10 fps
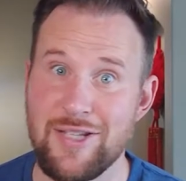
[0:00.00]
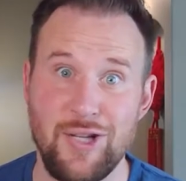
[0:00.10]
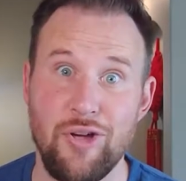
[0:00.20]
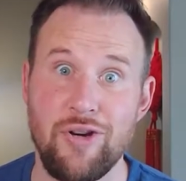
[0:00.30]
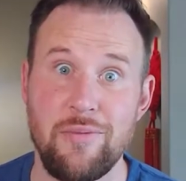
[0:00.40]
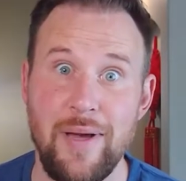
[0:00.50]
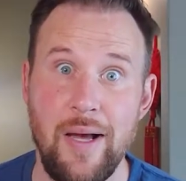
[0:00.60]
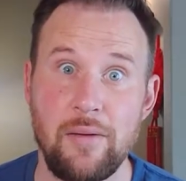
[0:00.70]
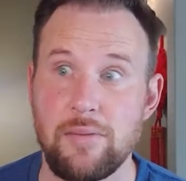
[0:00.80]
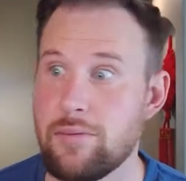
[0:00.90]
that's all you're
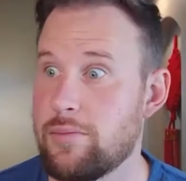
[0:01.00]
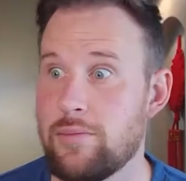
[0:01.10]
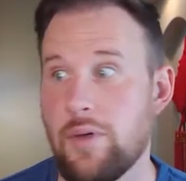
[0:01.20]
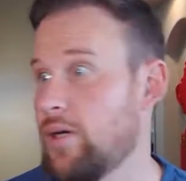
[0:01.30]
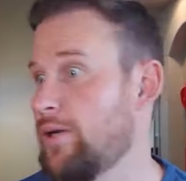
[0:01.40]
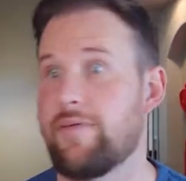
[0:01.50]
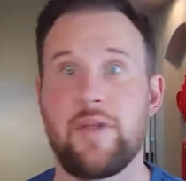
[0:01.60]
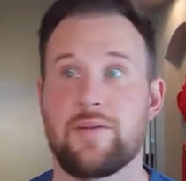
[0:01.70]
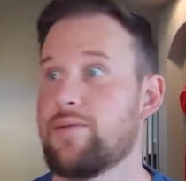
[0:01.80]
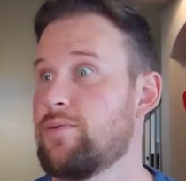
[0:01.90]
about. And if
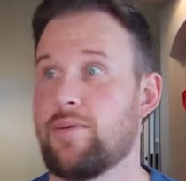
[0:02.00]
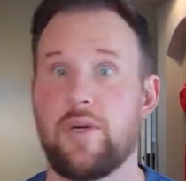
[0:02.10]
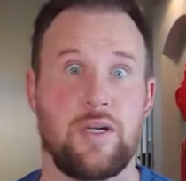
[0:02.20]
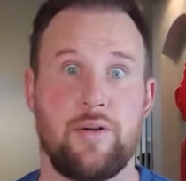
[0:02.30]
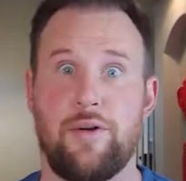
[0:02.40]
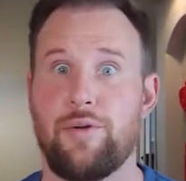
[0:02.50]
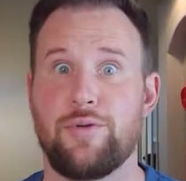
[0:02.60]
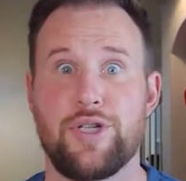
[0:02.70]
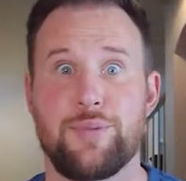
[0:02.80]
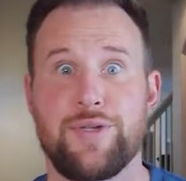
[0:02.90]
that's you, like, no
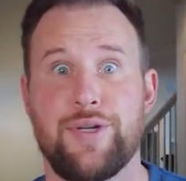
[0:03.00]
judgments